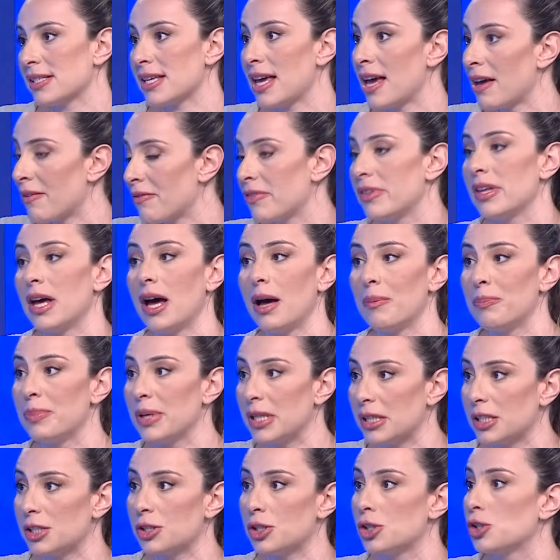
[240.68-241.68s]
have the
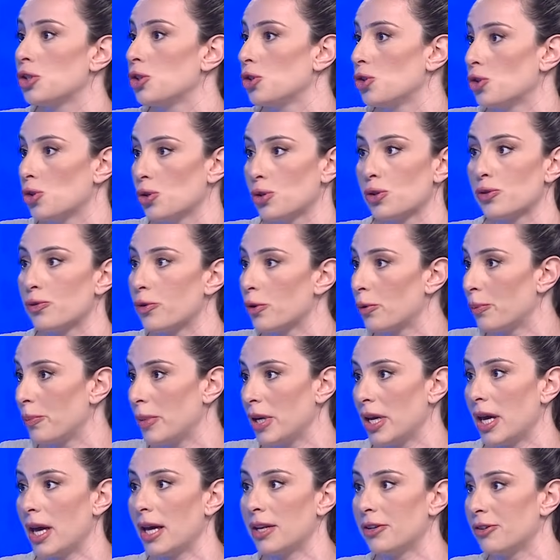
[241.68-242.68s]
ability to choose for
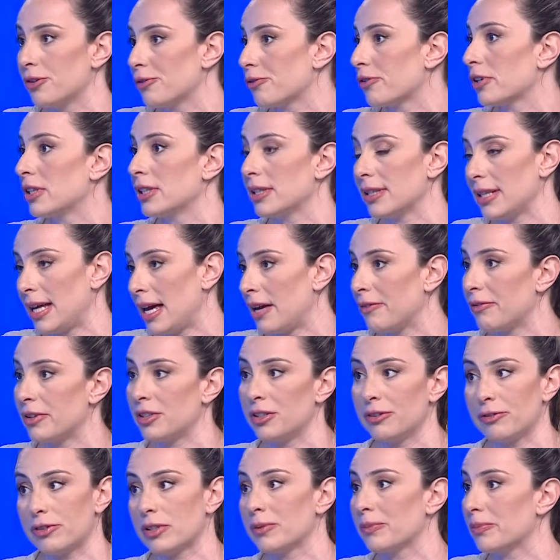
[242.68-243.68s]
me a different life, a
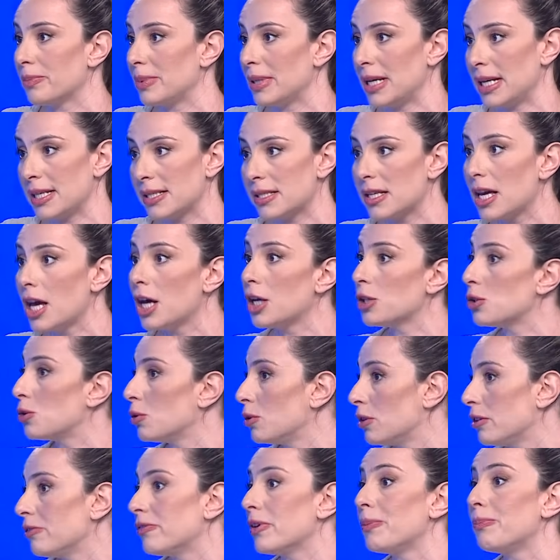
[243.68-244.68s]
different place, to
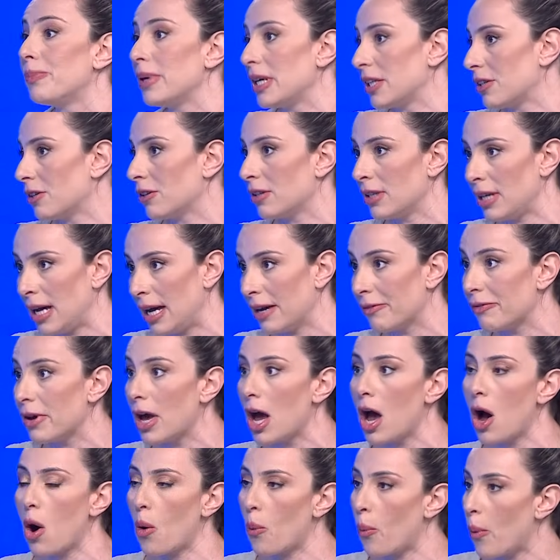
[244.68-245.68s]
live a better life.
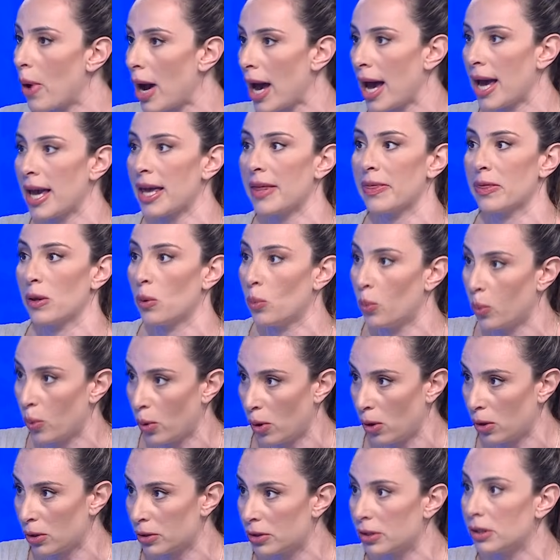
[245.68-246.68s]
Why the
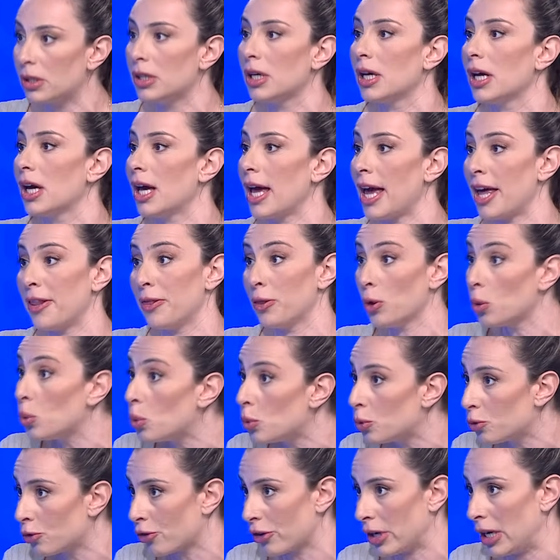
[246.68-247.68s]
world and
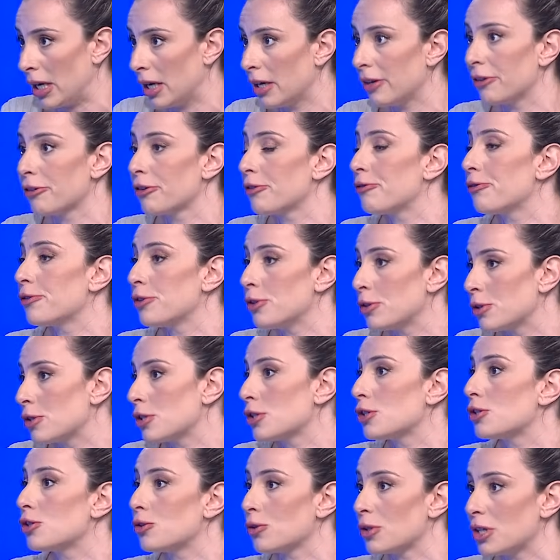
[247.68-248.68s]
UNRWA
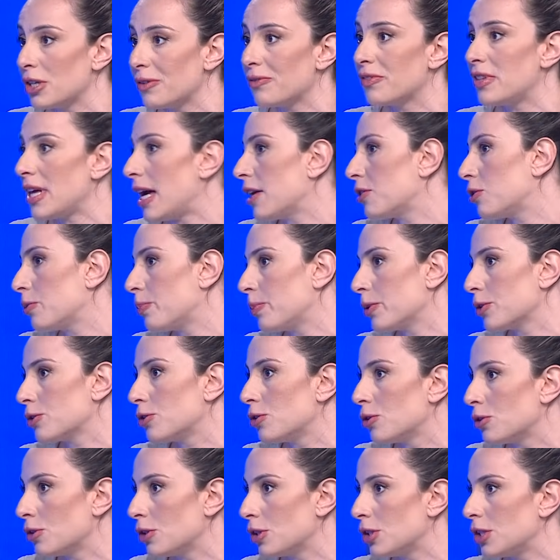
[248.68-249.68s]
refuses to give that
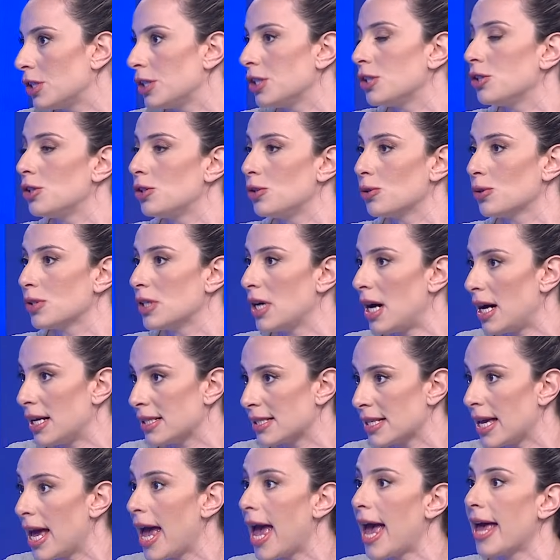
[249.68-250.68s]
opportunity to
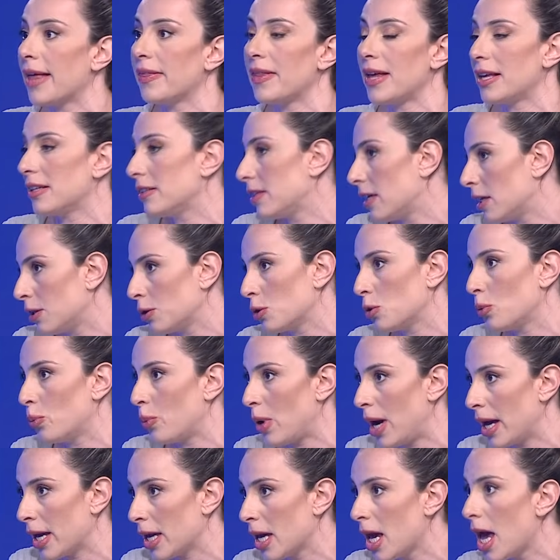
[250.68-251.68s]
Gaza? And I tell you
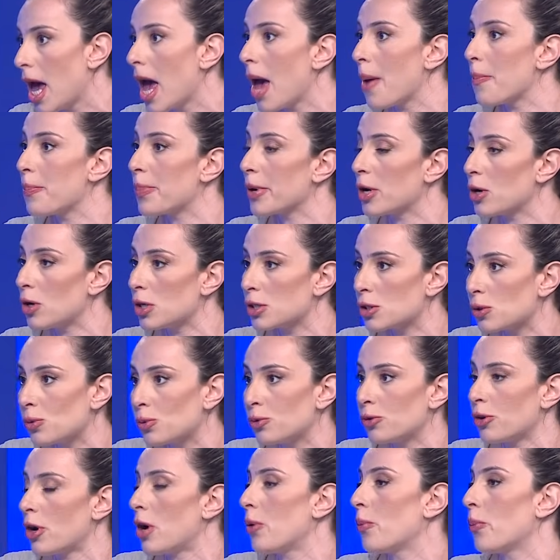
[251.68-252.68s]
why. Because
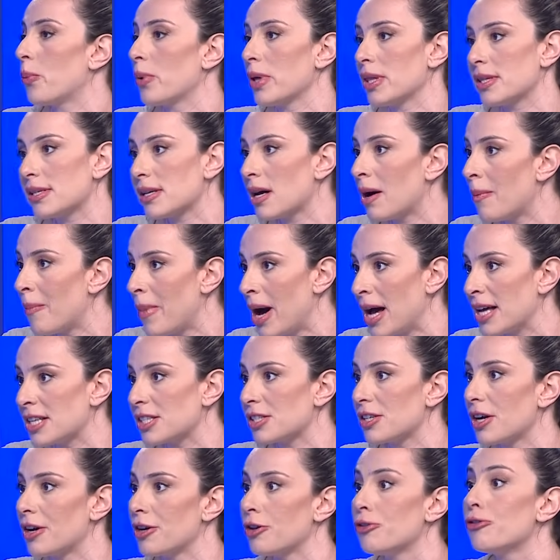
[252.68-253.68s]
UNRWA with
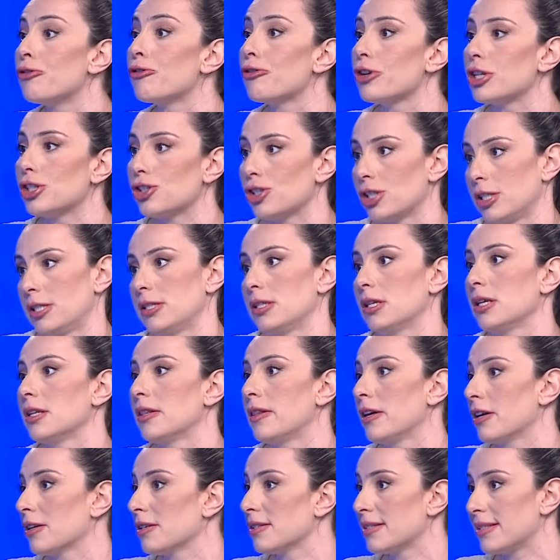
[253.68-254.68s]
Hamas enriches
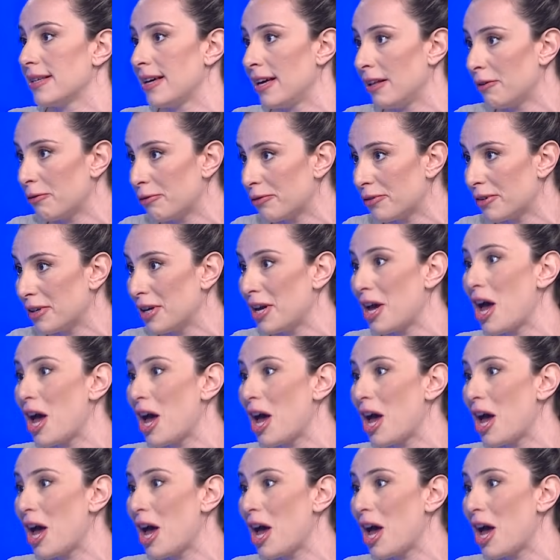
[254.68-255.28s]
themselves